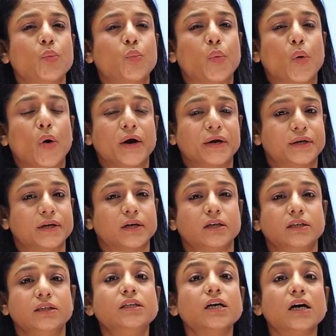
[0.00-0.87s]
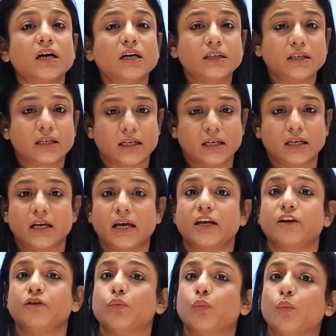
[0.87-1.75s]
water dirty
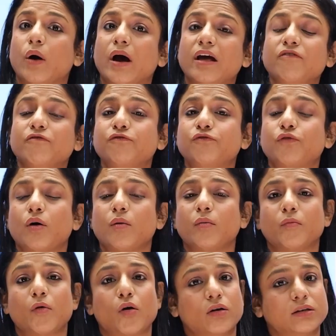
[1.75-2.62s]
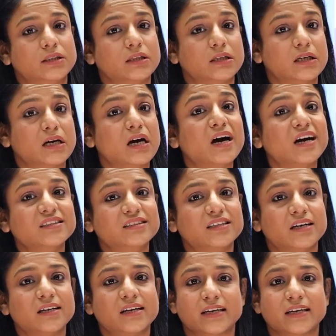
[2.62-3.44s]
in one form or the other,